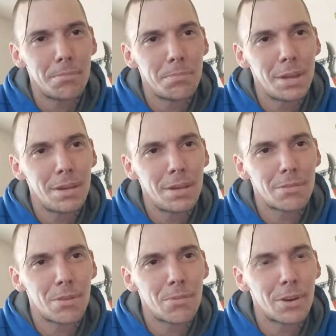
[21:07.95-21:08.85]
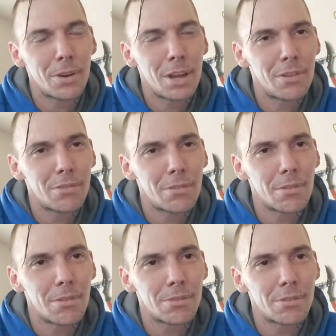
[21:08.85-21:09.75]
beat his girlfriend or hit his girl
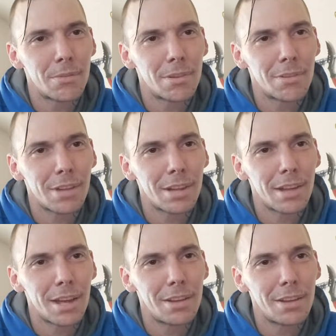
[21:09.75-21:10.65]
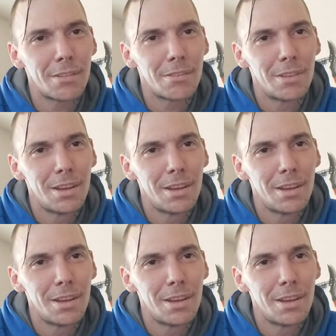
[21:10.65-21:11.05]
or something like that, you know.